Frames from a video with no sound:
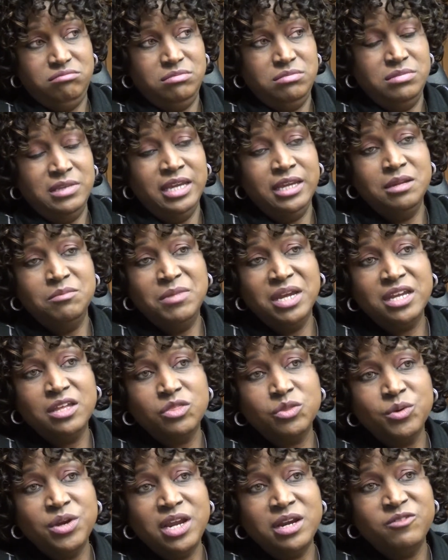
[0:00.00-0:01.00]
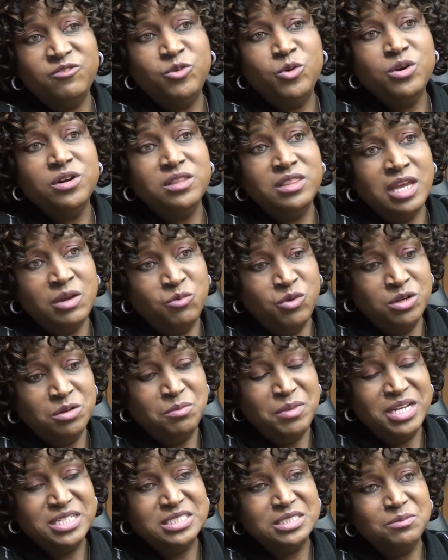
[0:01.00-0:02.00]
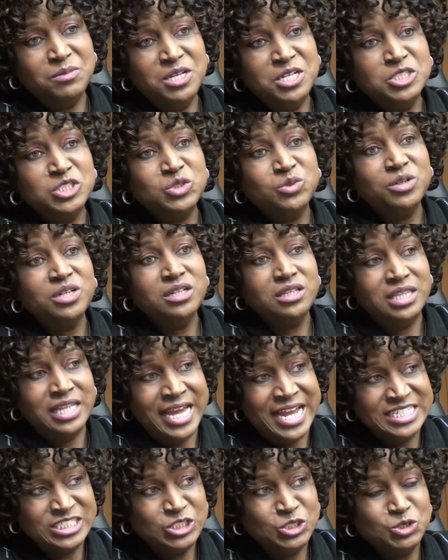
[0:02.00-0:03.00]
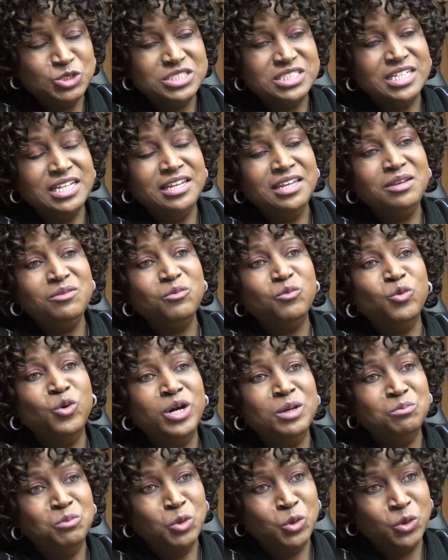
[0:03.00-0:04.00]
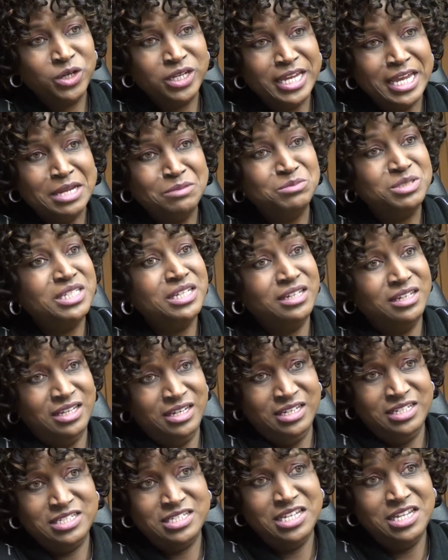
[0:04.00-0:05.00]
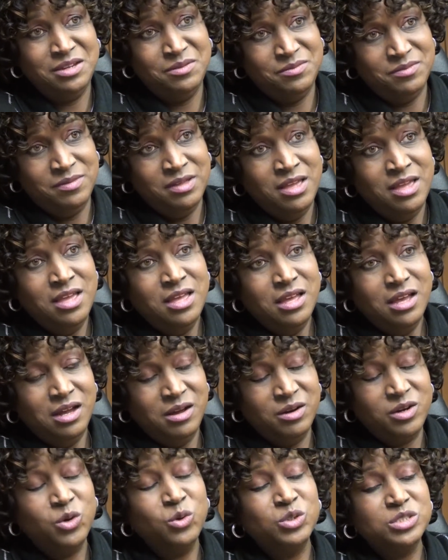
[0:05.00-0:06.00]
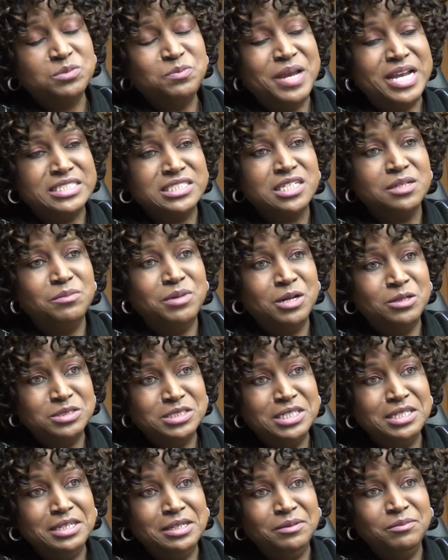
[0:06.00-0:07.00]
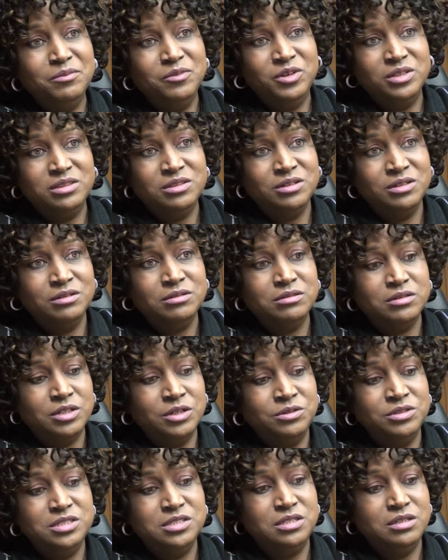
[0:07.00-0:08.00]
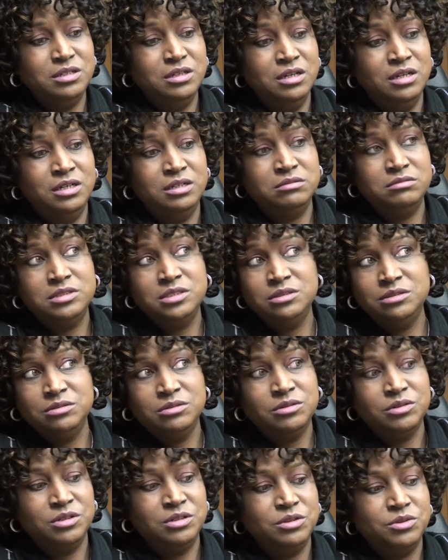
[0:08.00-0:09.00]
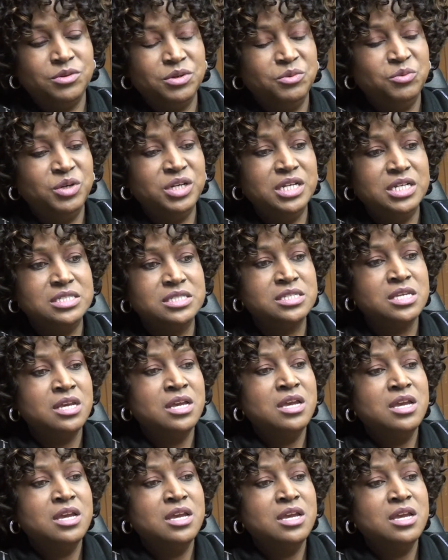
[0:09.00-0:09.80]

they can make it three out of four, and they want to make some history. Last year's team won more games than any team, uh, girls basketball team, with their 32, uh, 33 wins.